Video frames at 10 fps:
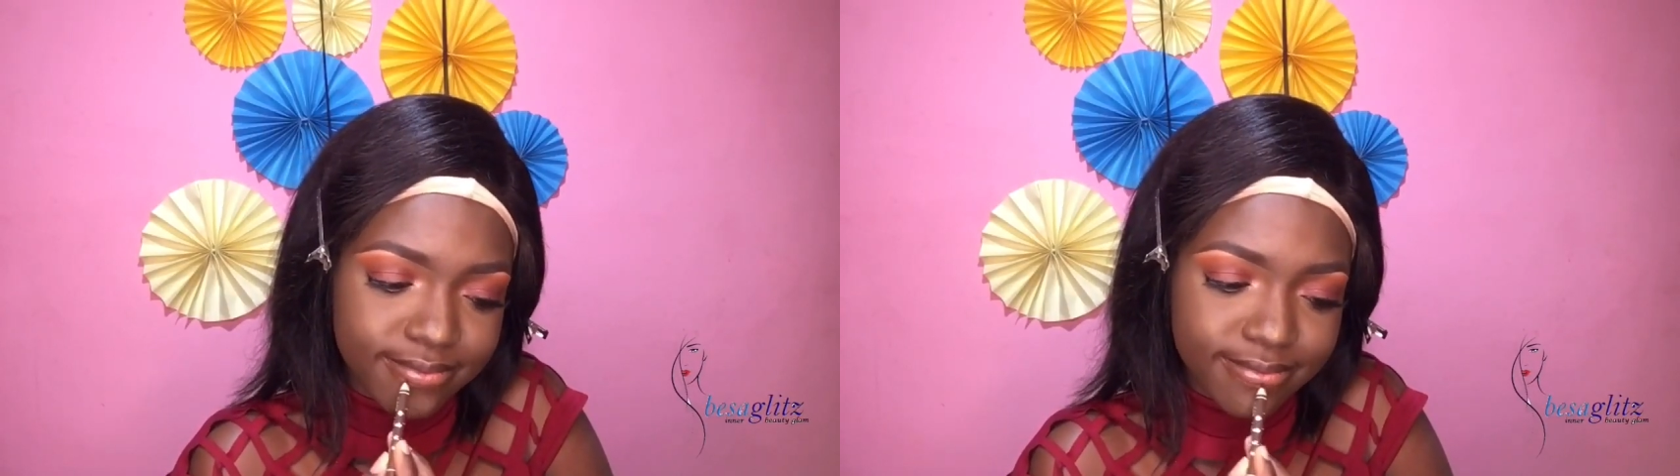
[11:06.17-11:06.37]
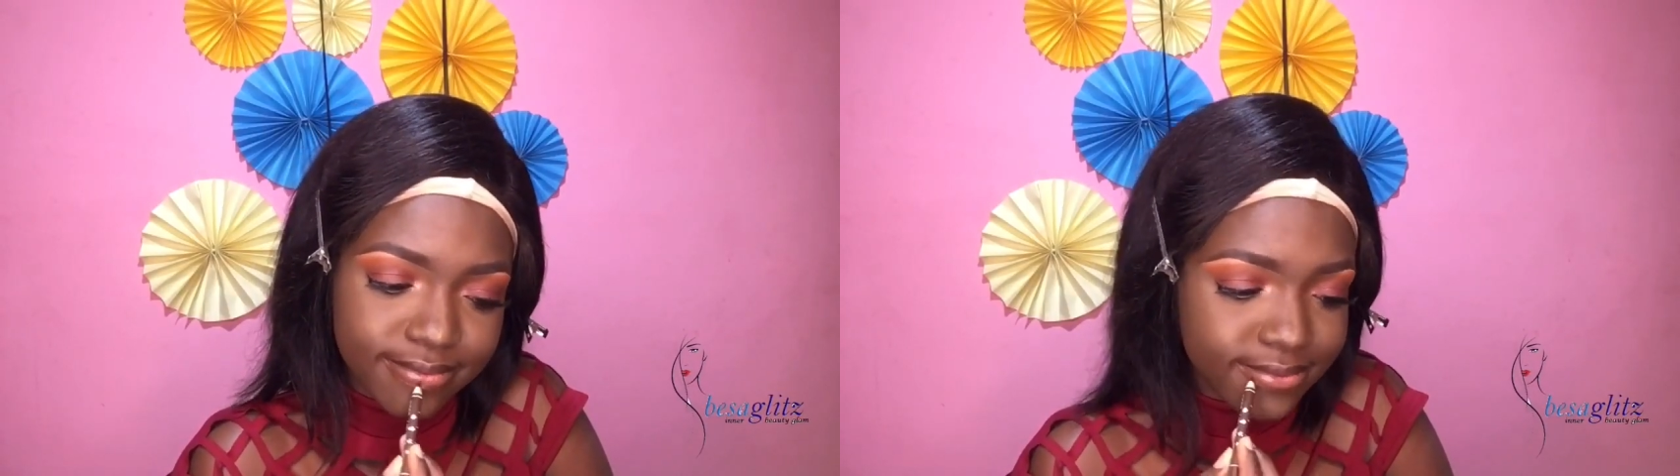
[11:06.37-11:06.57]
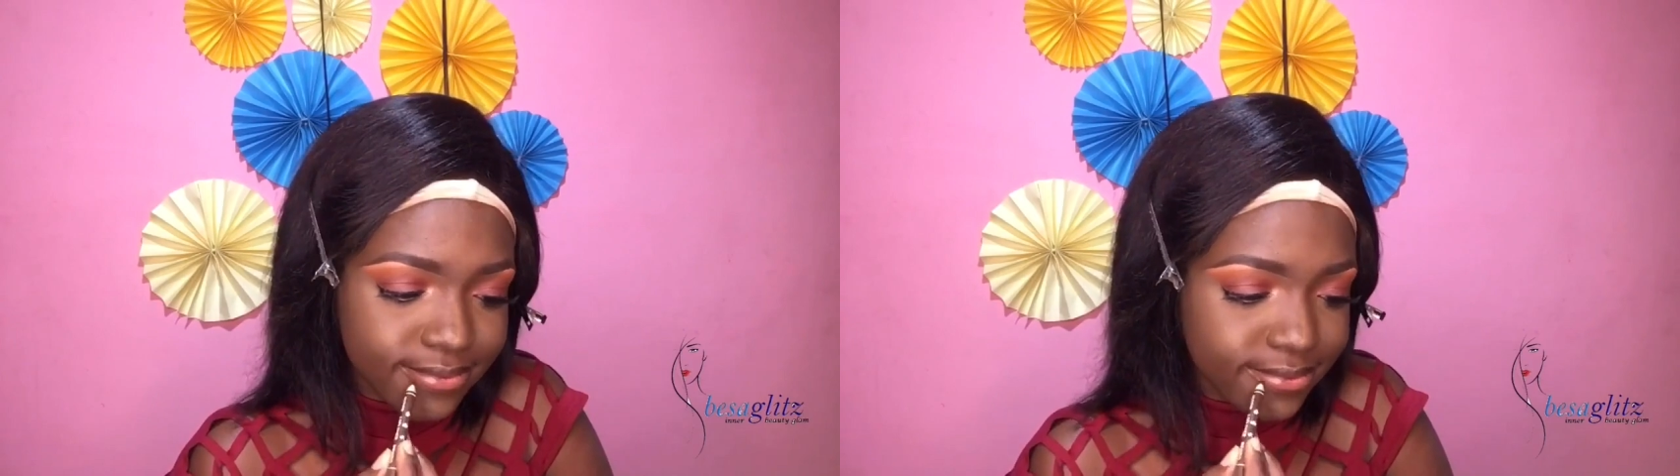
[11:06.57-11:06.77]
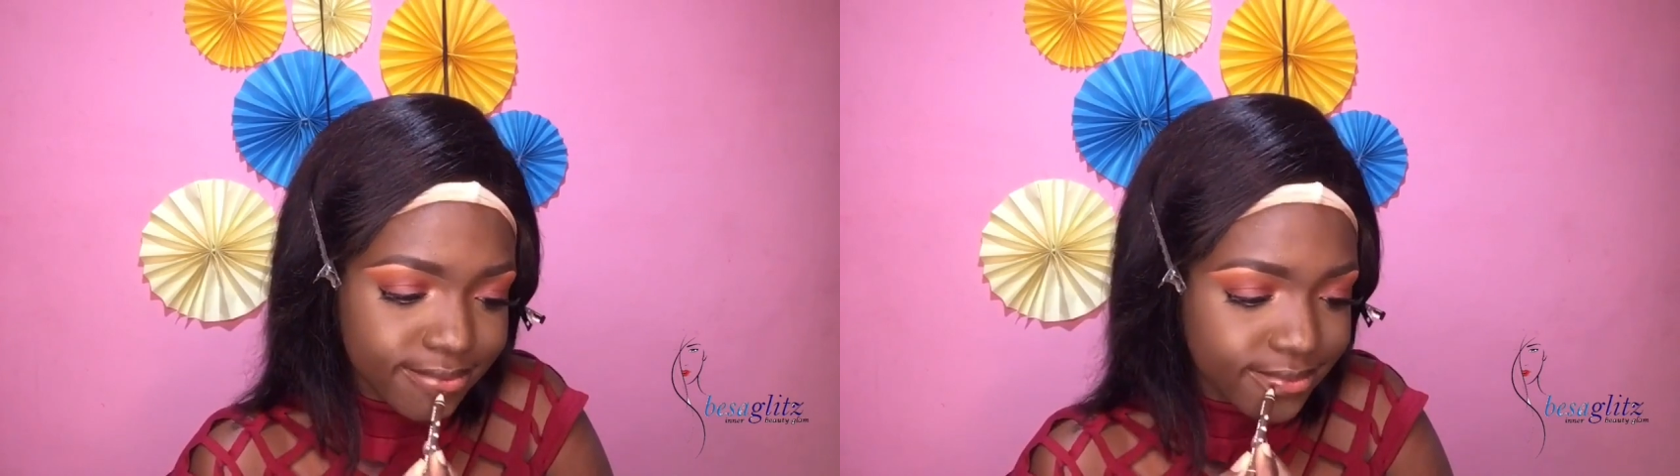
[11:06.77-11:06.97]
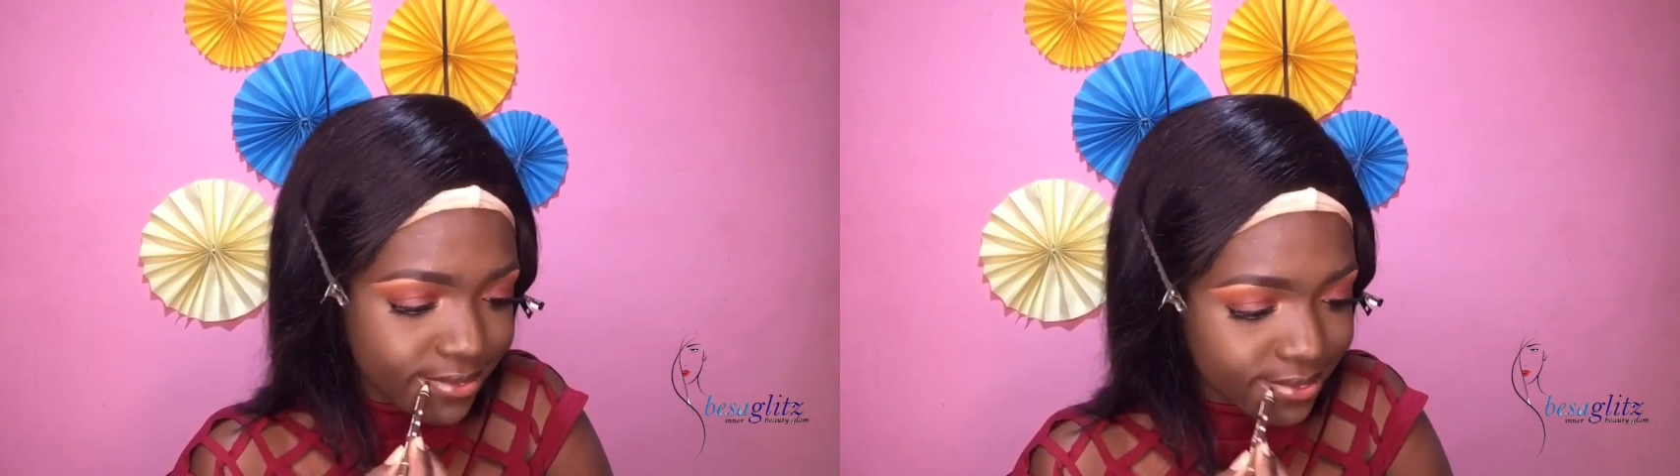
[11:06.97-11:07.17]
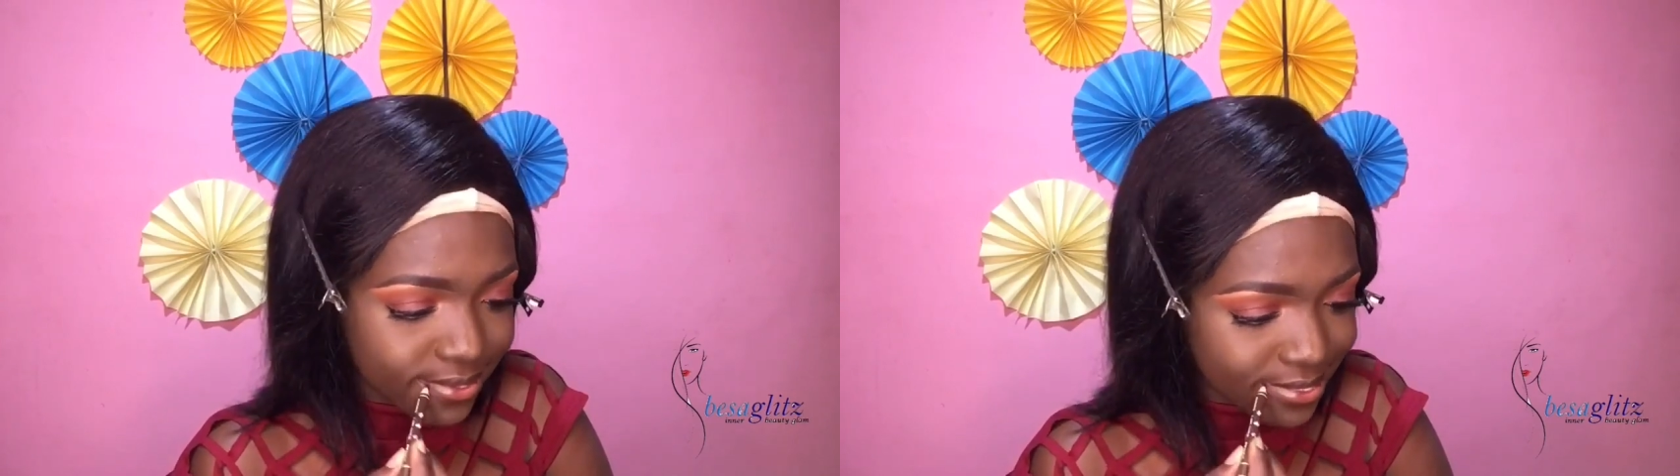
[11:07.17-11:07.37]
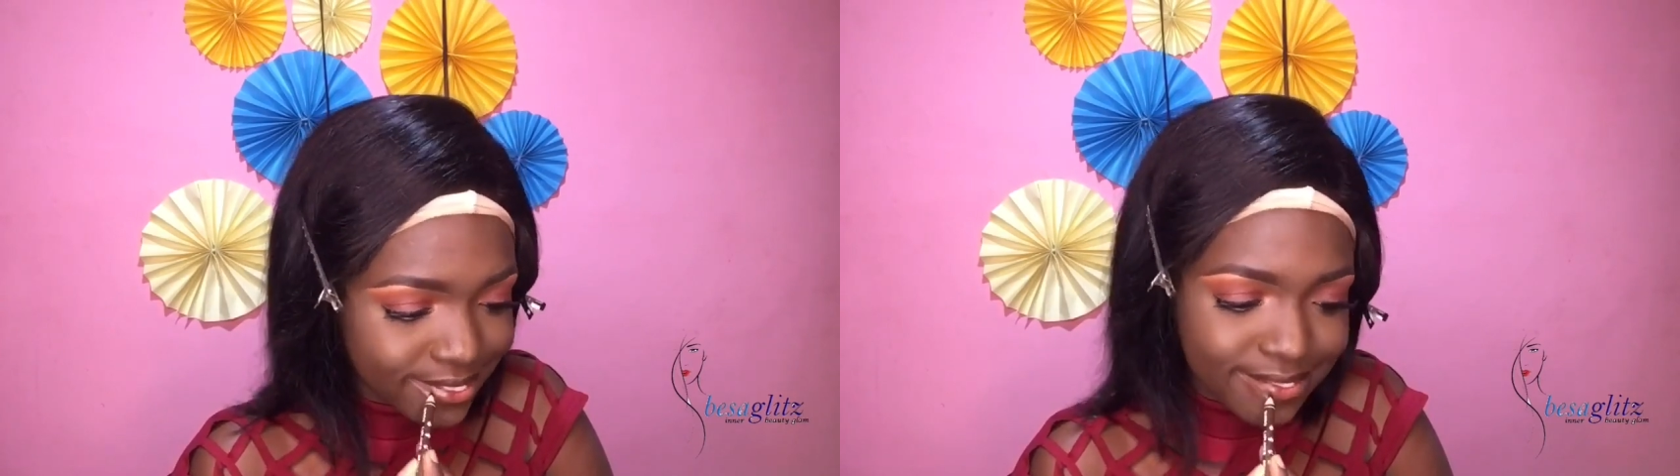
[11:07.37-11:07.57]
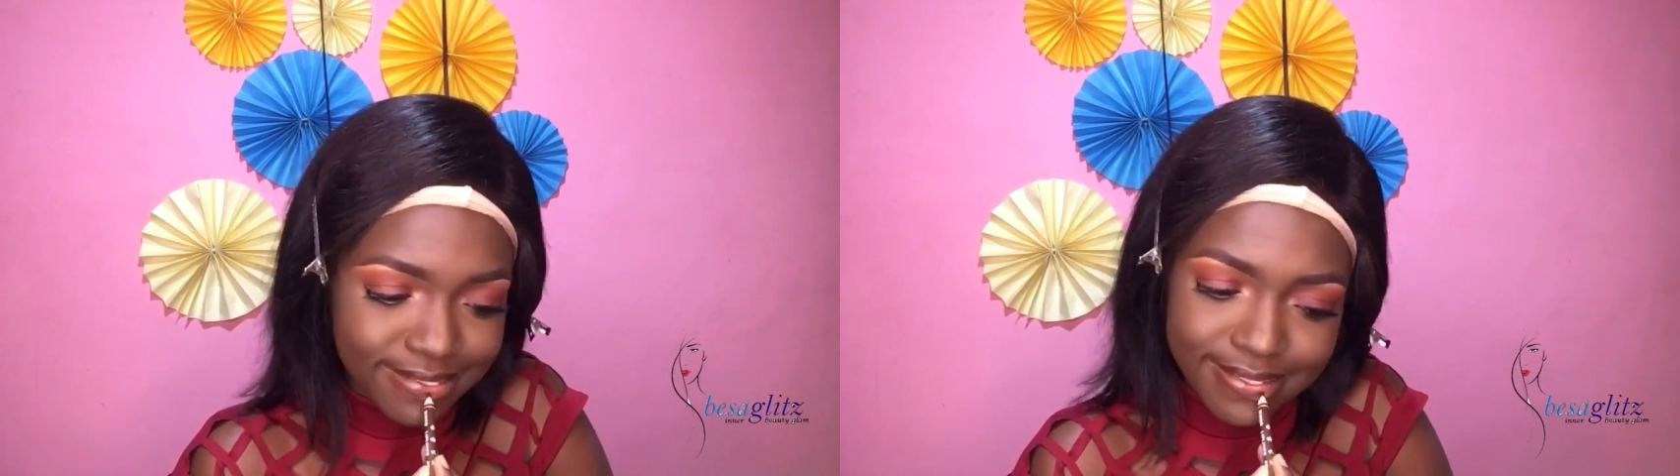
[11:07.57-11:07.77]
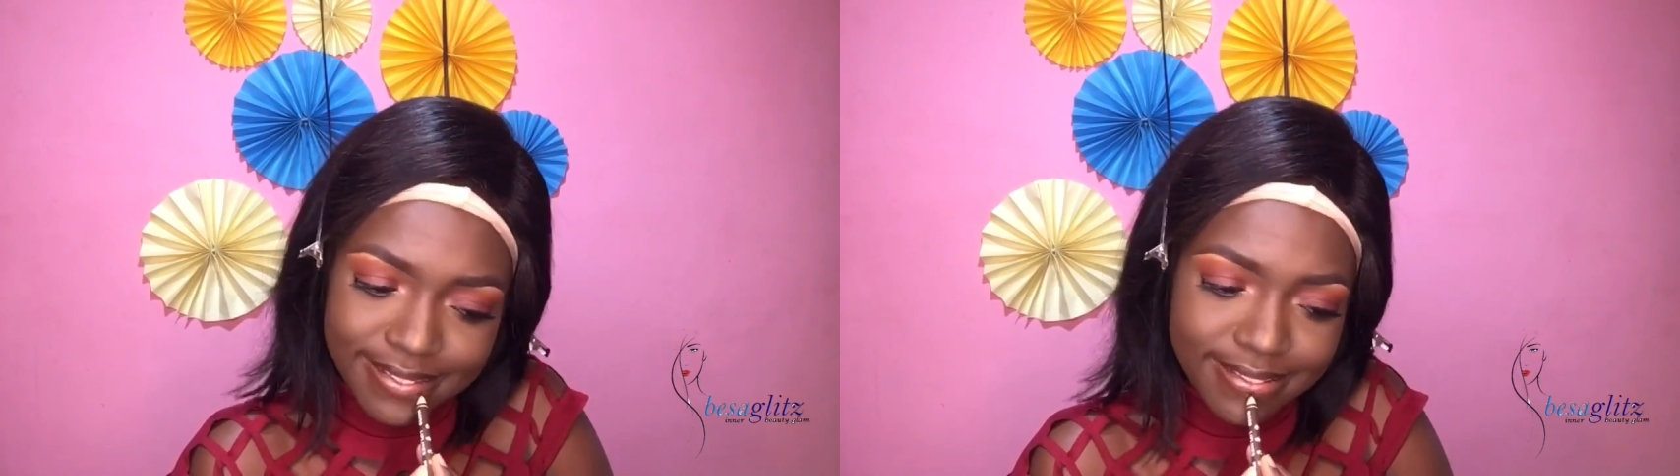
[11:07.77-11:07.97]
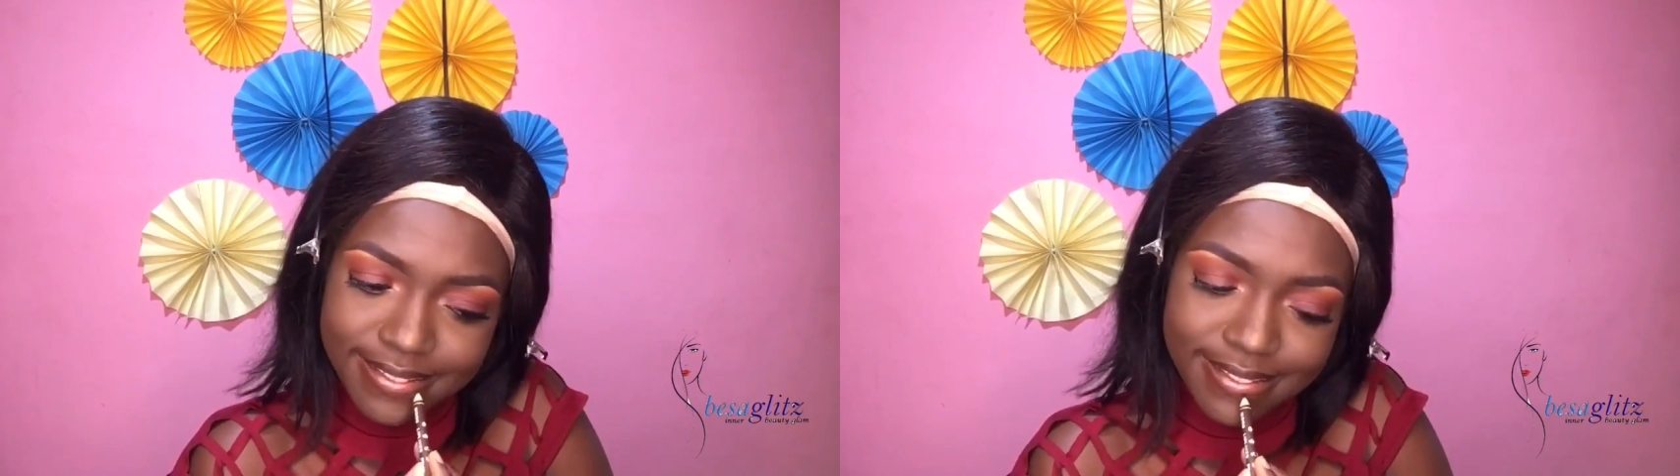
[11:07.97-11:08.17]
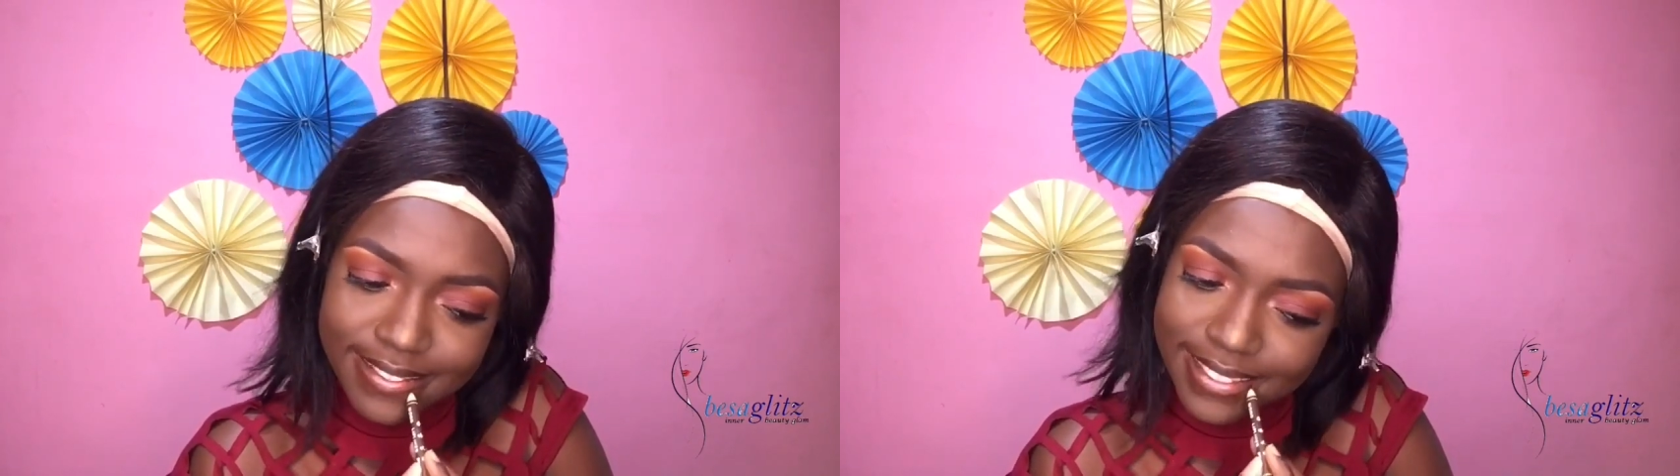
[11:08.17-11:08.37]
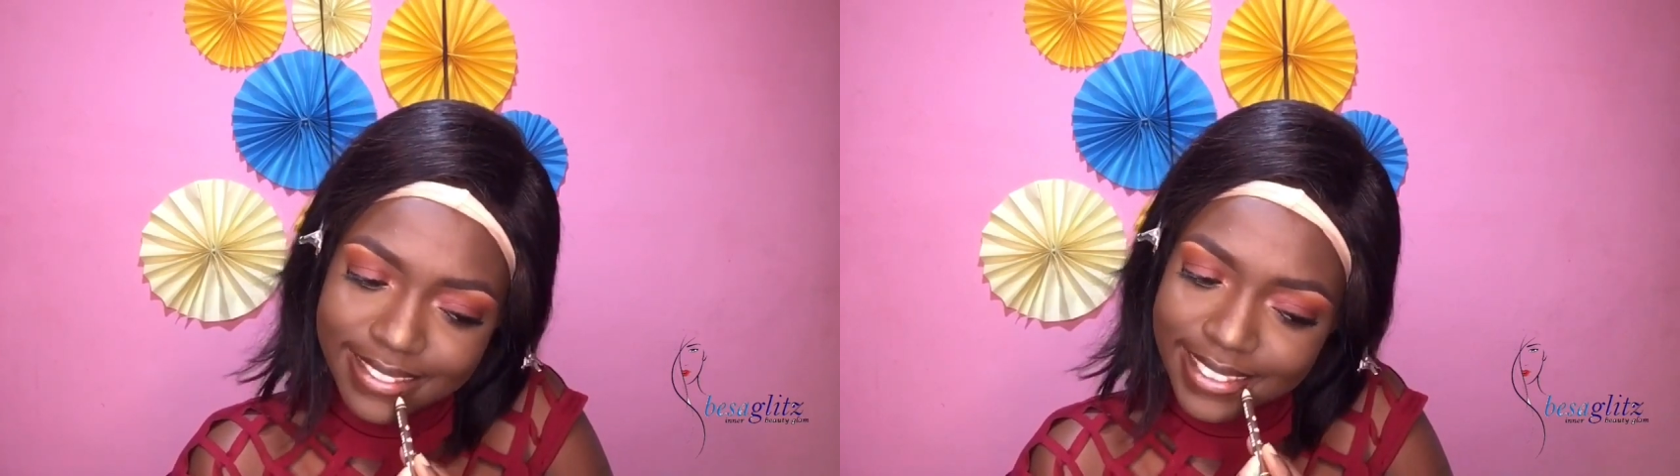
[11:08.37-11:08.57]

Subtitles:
It's a dual stuff